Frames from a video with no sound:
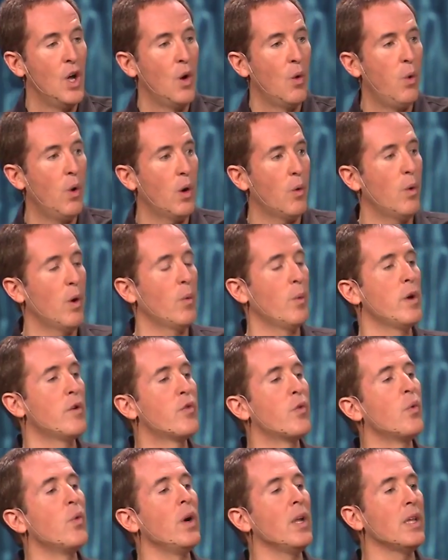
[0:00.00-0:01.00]
Where
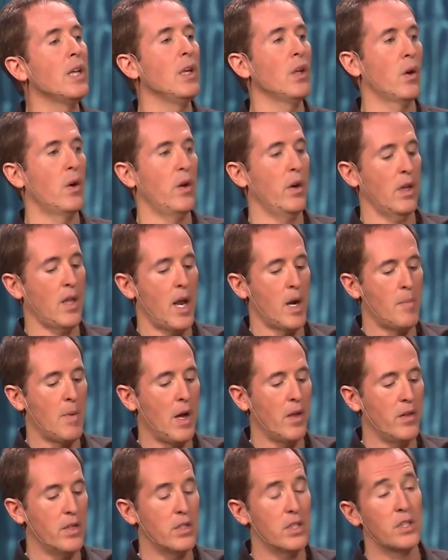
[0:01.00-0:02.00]
we've really learned a lot
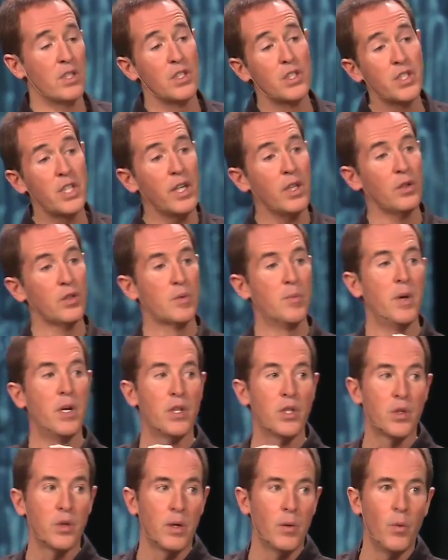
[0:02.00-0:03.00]
about this is in singles
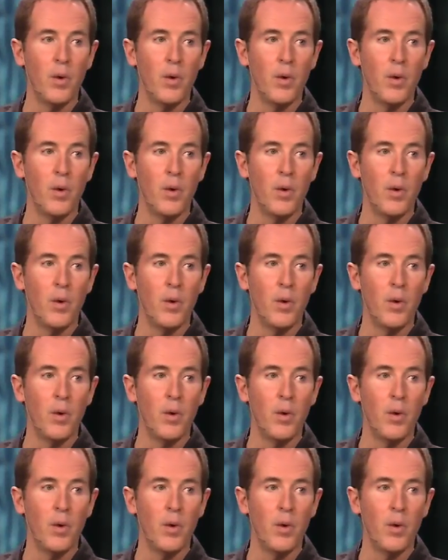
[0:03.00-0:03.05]
ministry.